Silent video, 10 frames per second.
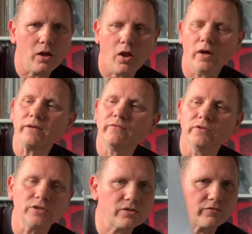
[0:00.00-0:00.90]
live
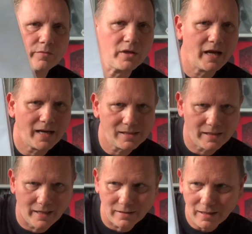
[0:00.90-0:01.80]
version from the
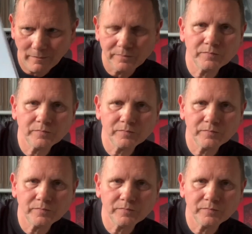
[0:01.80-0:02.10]
Hacienda.